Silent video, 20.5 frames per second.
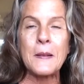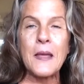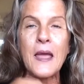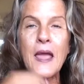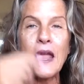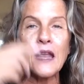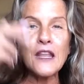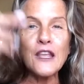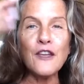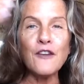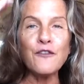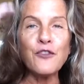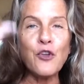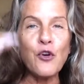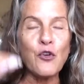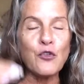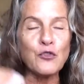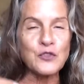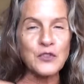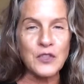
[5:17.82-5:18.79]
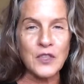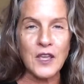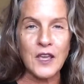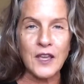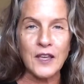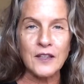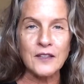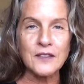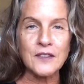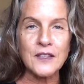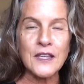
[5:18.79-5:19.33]
Any of those
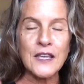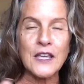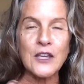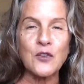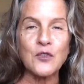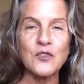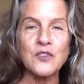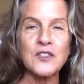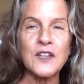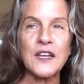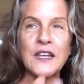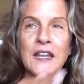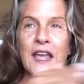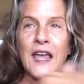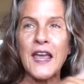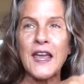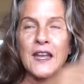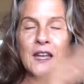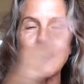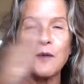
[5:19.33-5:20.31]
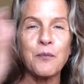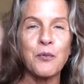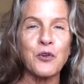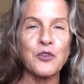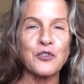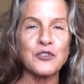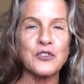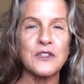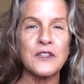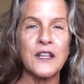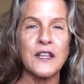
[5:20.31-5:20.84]
things he could say to any
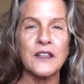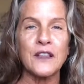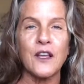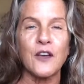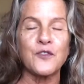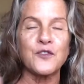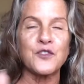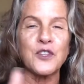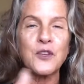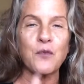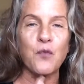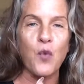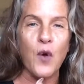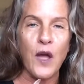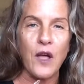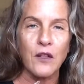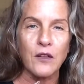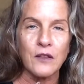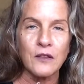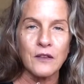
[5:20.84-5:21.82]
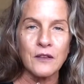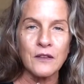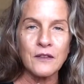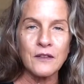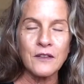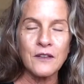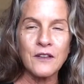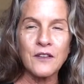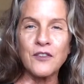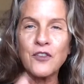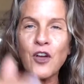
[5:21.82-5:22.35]
person that loves him well.
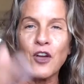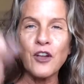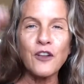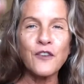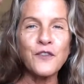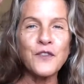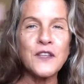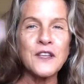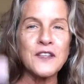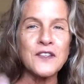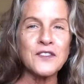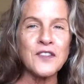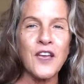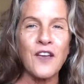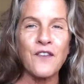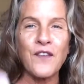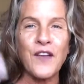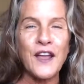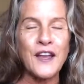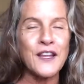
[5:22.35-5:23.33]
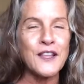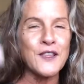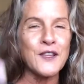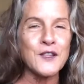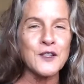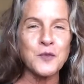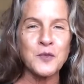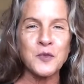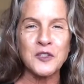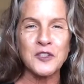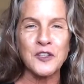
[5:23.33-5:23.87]
None of these have anything
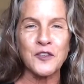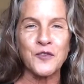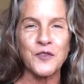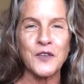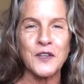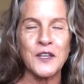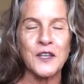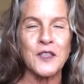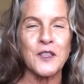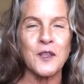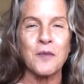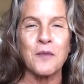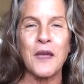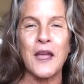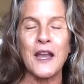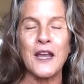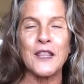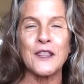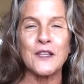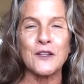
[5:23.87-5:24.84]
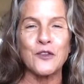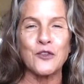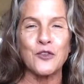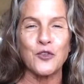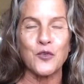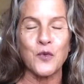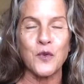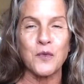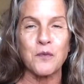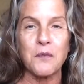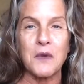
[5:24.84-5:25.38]
specific in them, anything to
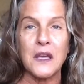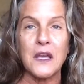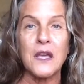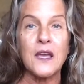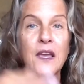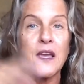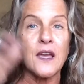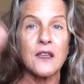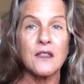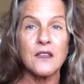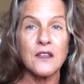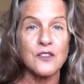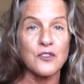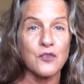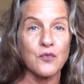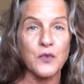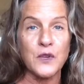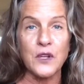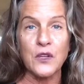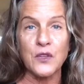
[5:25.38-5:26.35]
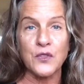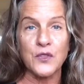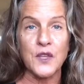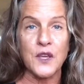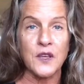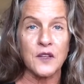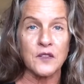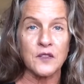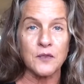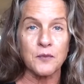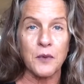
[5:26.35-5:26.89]
do with me. And these are real
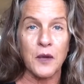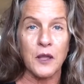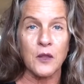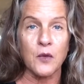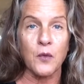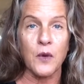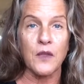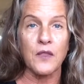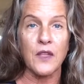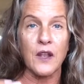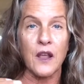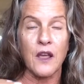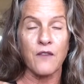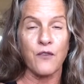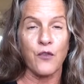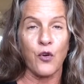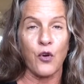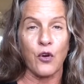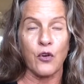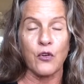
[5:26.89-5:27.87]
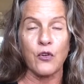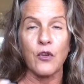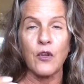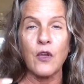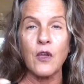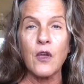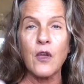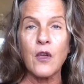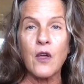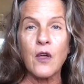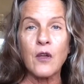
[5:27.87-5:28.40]
things, by the way, that I've heard.
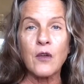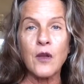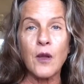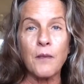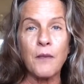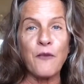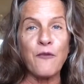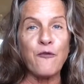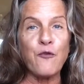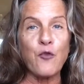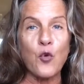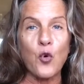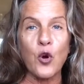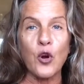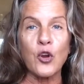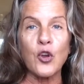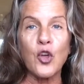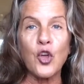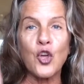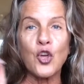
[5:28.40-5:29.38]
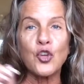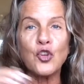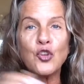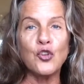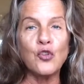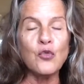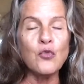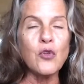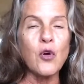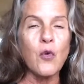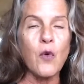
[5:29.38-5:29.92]
Number four,
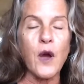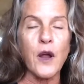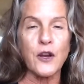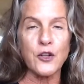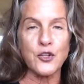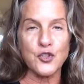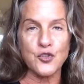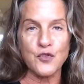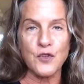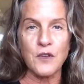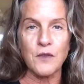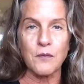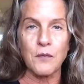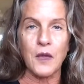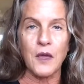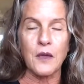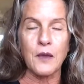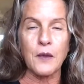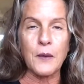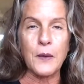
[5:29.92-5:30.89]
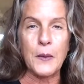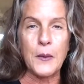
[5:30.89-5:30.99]
you know how to treat me.